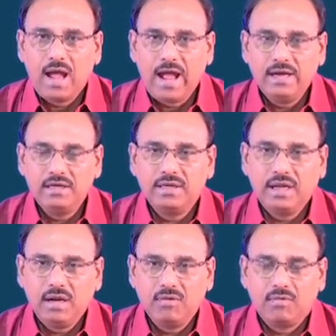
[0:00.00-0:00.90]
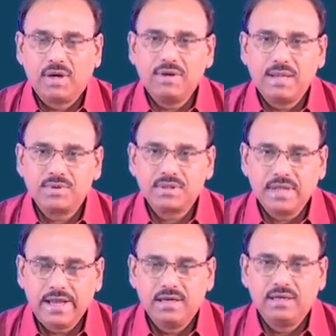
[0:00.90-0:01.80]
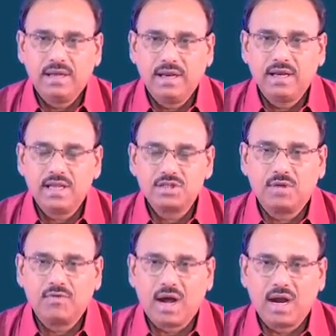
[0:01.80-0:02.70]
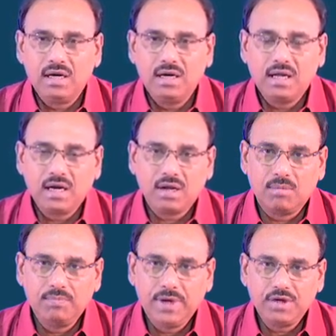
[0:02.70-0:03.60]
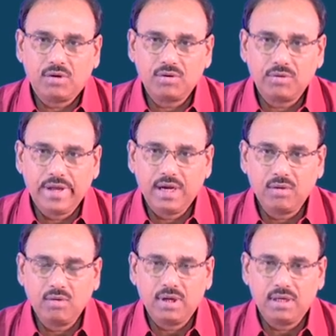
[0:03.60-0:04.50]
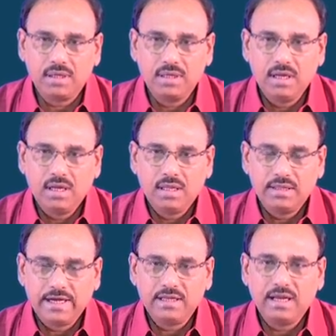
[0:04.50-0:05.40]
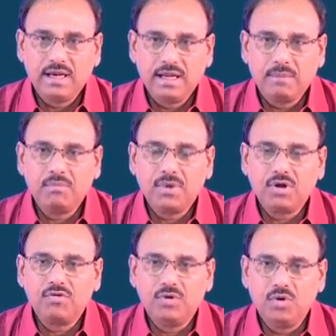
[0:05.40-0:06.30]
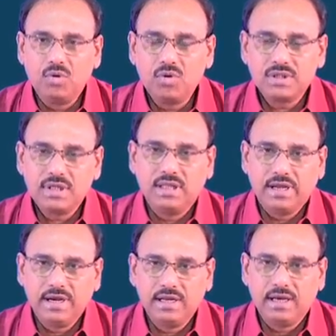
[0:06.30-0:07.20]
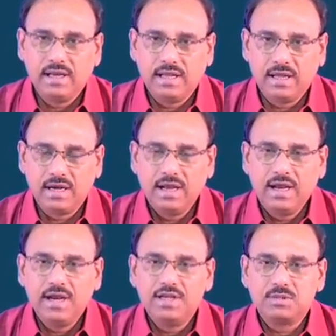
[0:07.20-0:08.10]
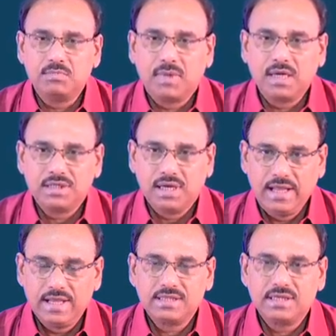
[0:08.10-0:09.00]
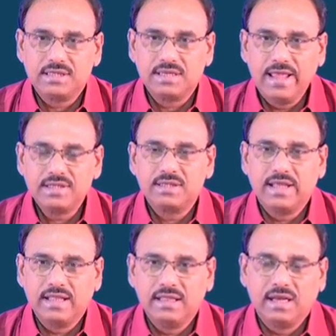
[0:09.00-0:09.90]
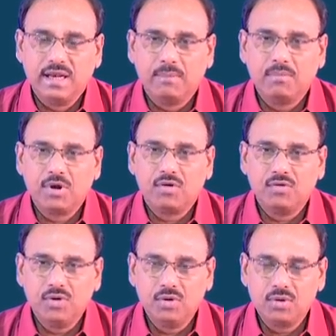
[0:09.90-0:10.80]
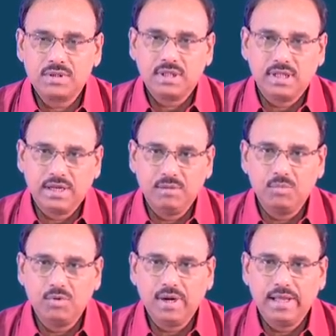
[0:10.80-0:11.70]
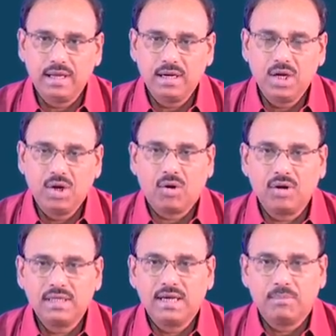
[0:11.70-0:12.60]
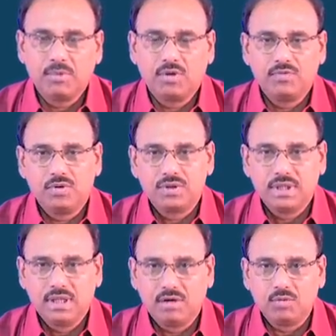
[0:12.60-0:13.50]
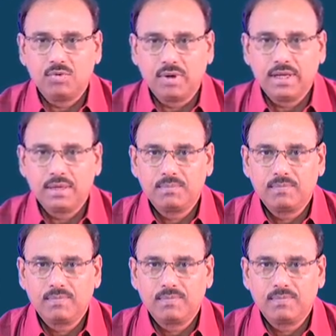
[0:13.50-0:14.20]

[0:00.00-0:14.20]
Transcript: And what we have said in case of undercomplete autoencoder, that the number of nodes in the hidden layer is less than the number of nodes in the input layer or the number of nodes in the output layer.